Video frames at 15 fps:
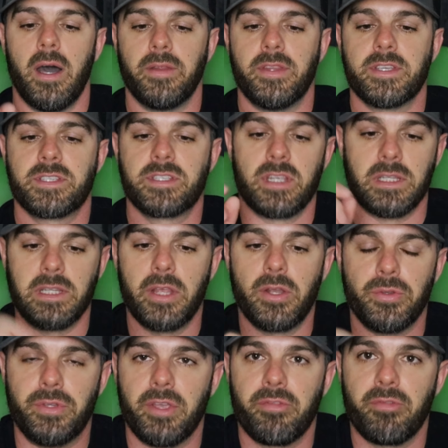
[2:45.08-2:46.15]
This is a
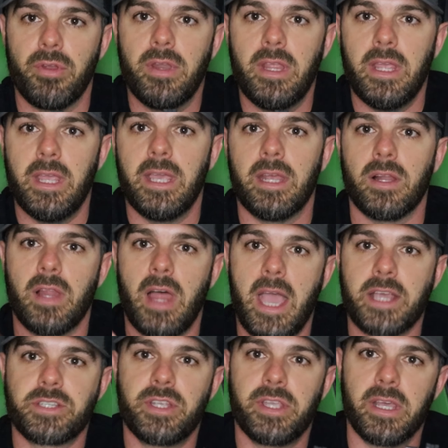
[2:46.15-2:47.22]
little different. It'll
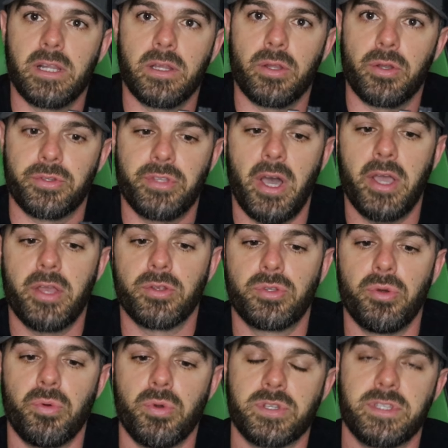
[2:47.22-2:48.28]
actually get a little tighter
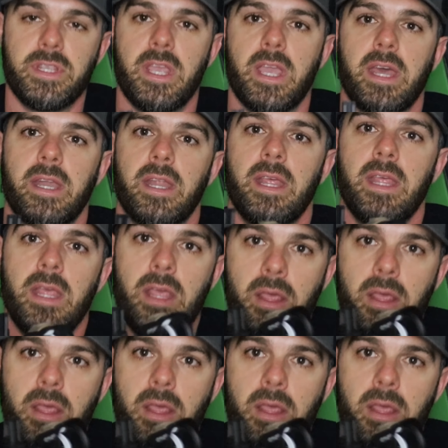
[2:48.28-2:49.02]
towards the end